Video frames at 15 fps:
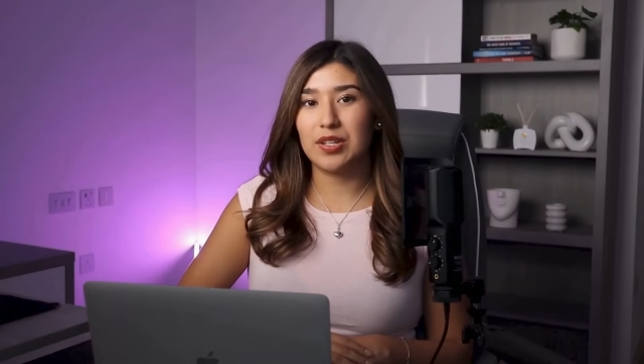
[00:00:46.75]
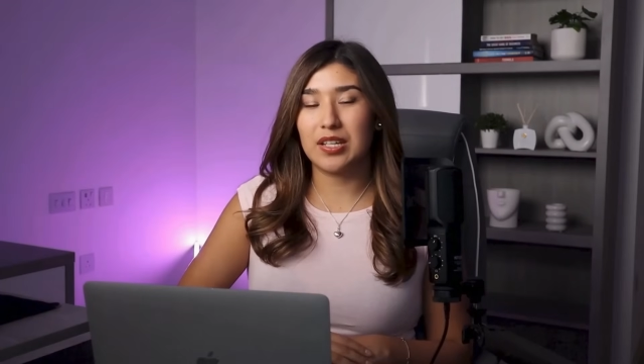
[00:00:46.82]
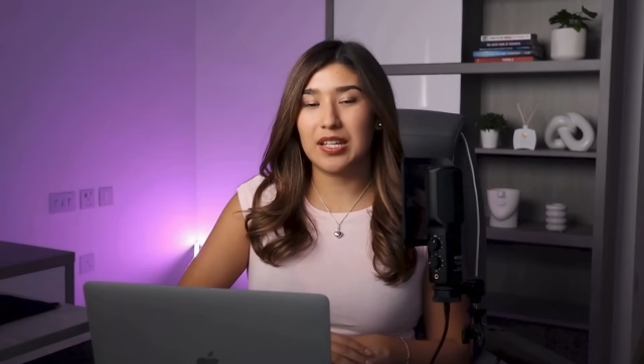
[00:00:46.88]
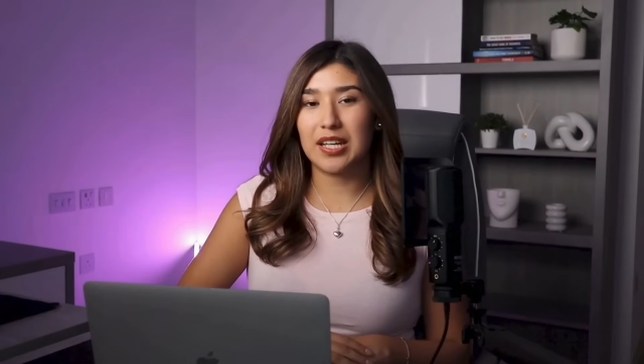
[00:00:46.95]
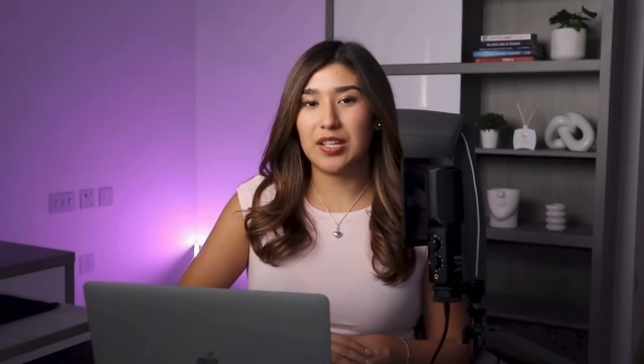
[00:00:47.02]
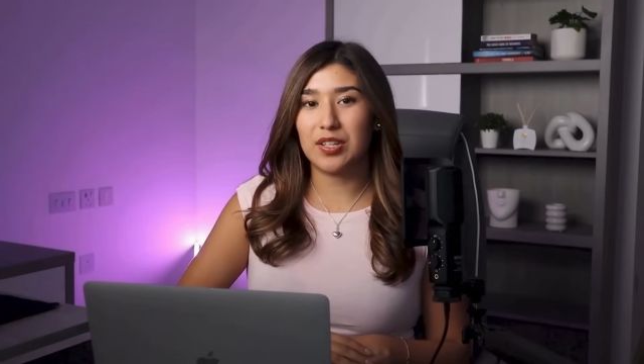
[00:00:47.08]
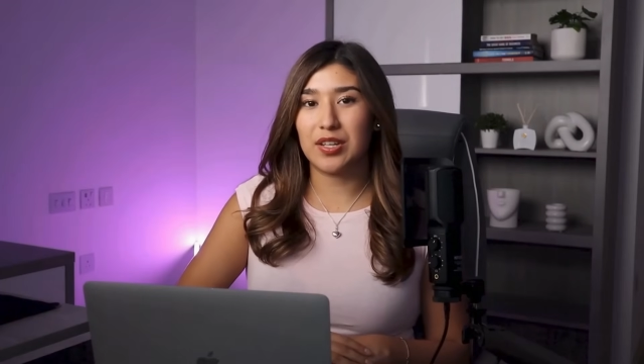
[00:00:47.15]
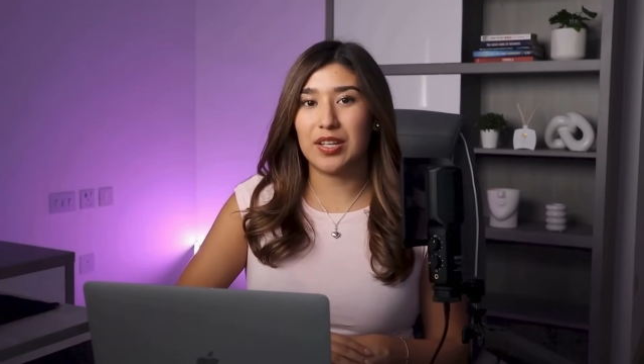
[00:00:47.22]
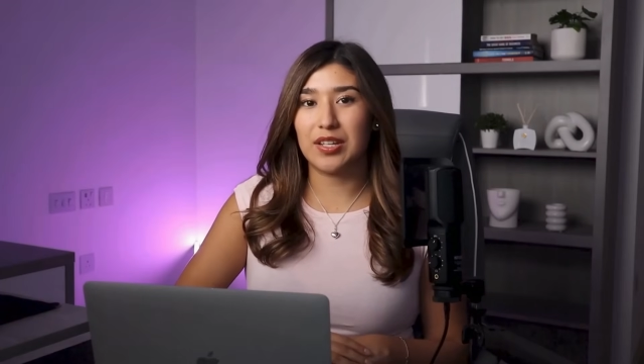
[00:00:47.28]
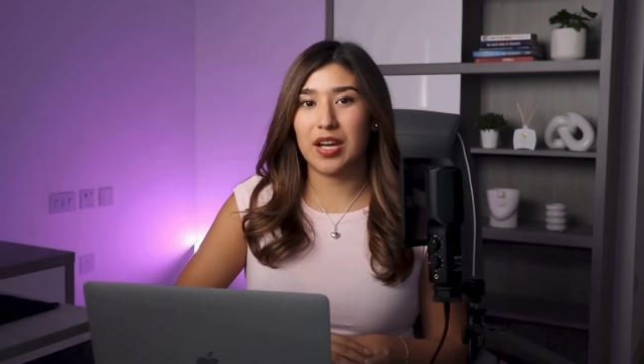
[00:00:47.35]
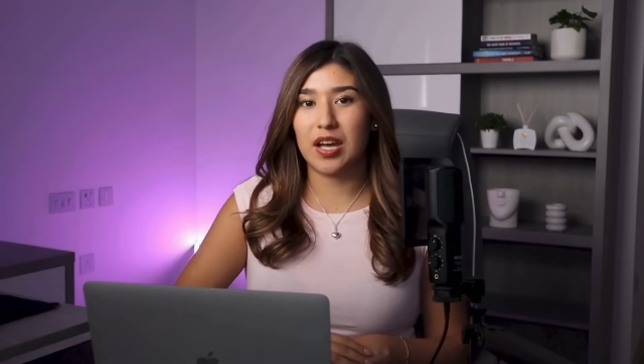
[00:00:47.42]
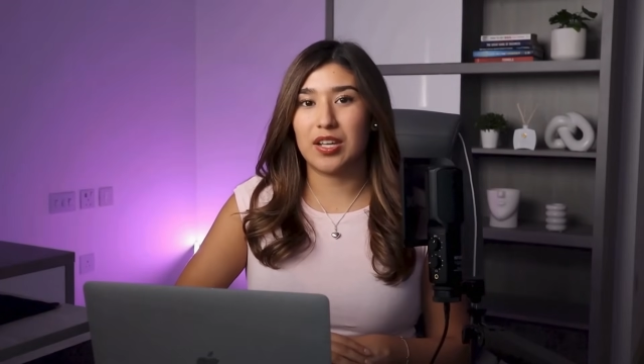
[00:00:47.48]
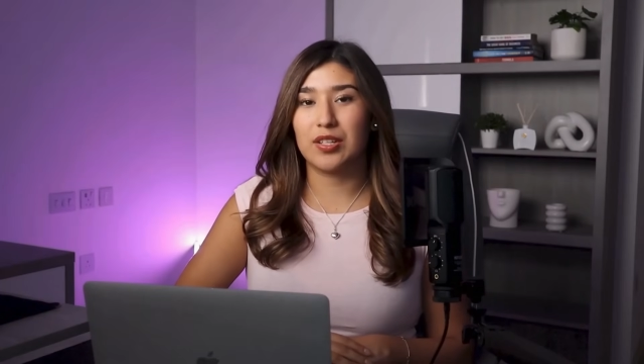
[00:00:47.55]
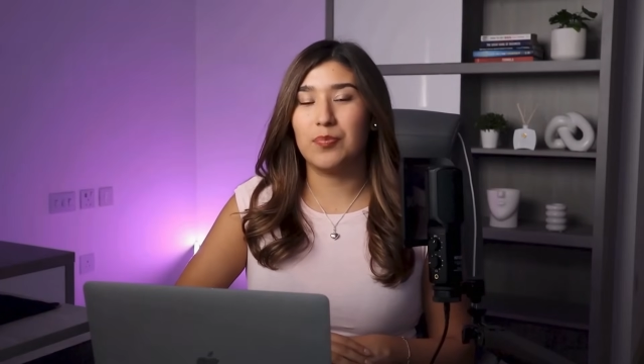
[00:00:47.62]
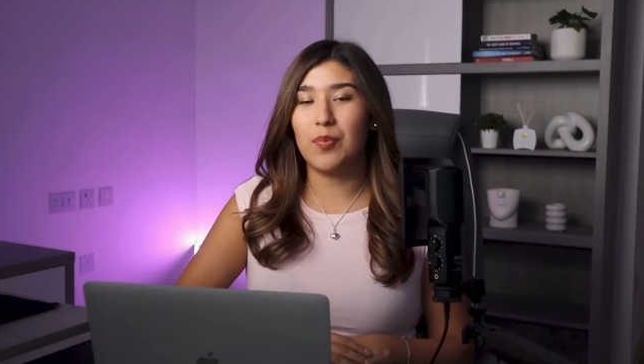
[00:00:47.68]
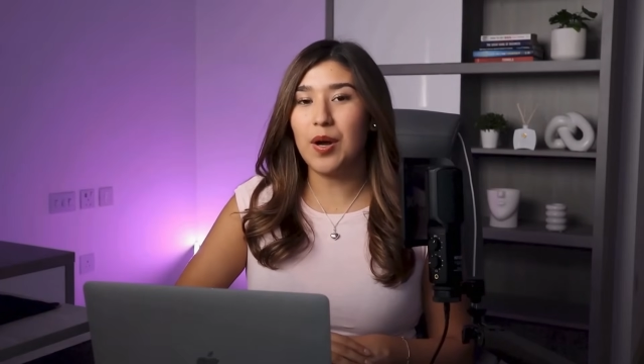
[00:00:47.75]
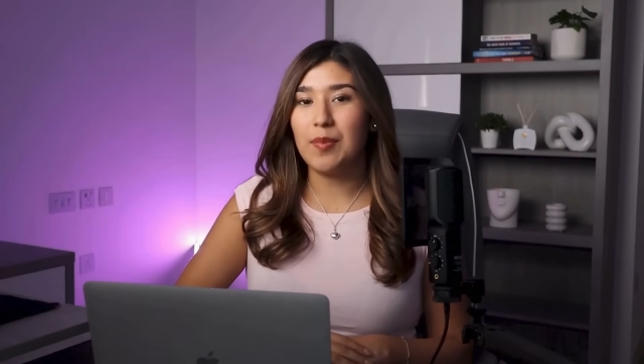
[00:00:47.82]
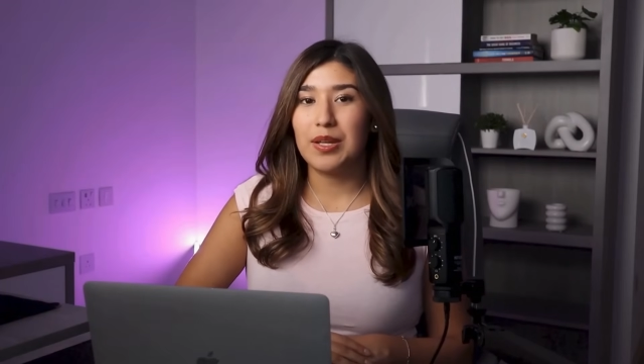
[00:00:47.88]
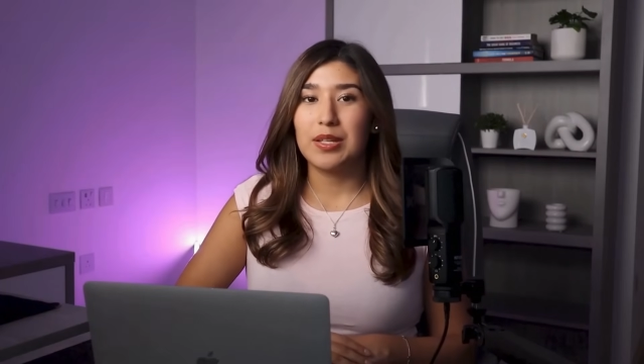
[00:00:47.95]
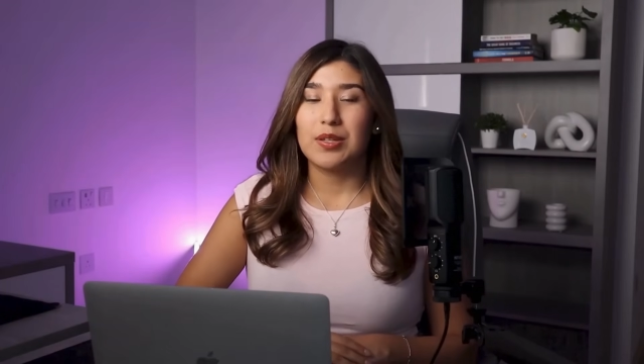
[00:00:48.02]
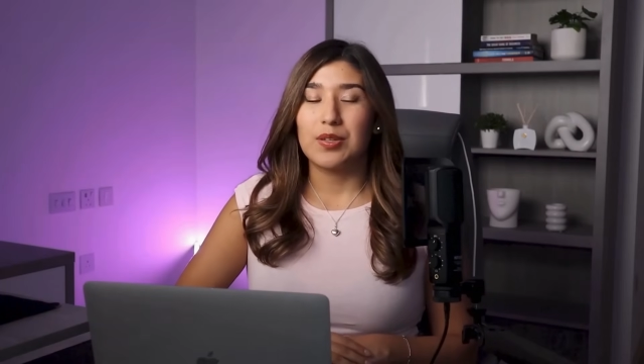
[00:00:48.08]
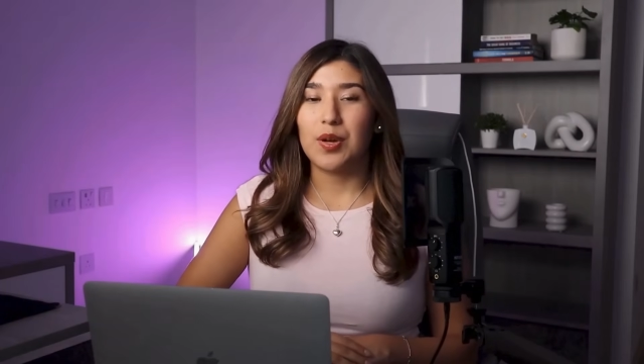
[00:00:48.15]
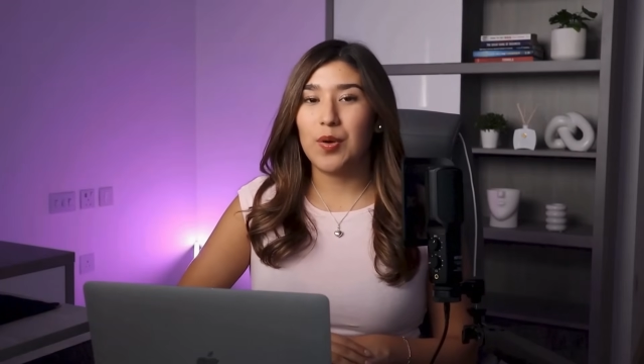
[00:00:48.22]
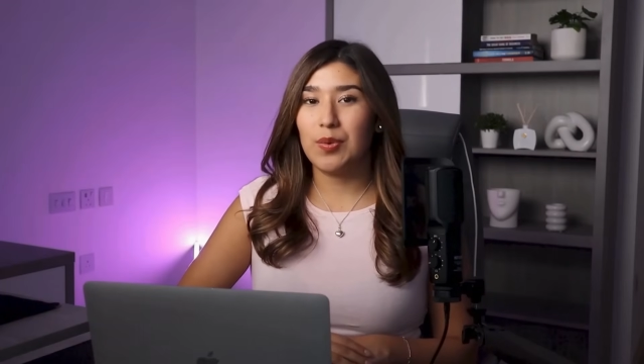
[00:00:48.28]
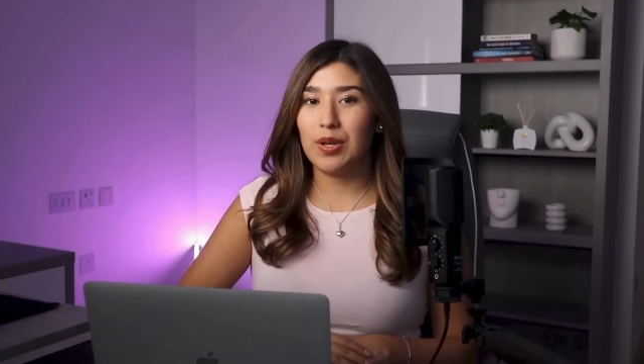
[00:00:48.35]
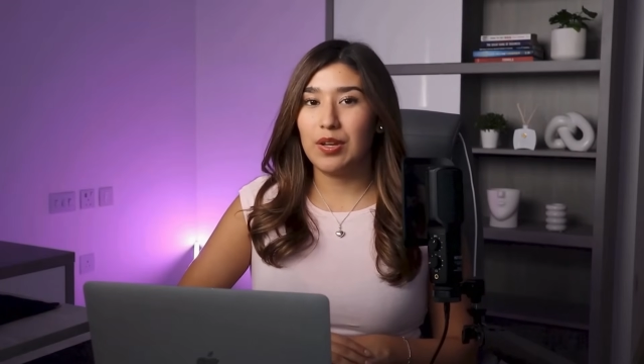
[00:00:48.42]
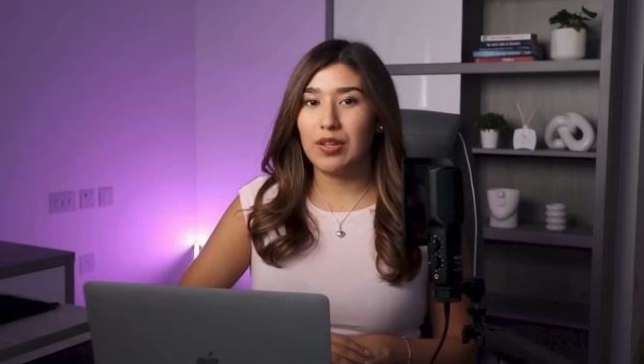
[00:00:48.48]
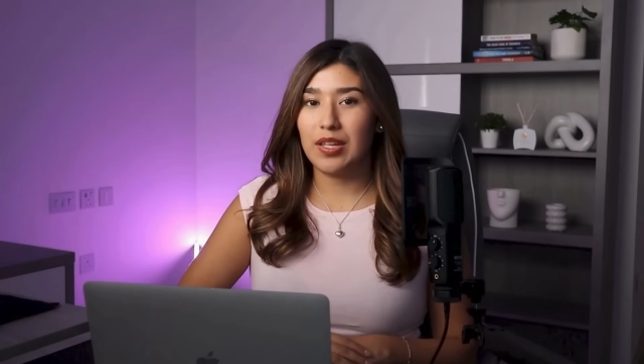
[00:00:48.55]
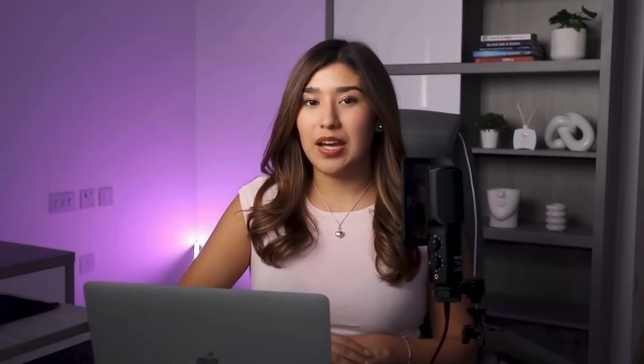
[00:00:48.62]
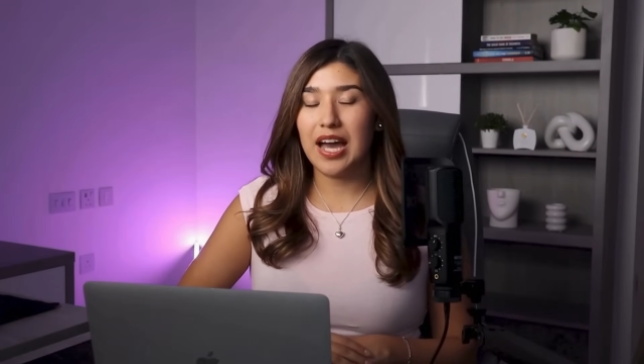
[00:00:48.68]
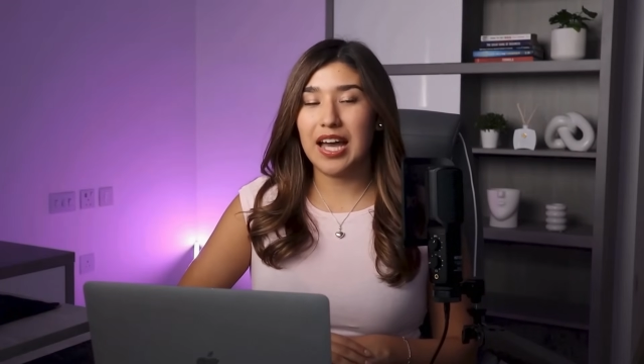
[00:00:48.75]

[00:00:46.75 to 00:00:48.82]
teachers, small business owners,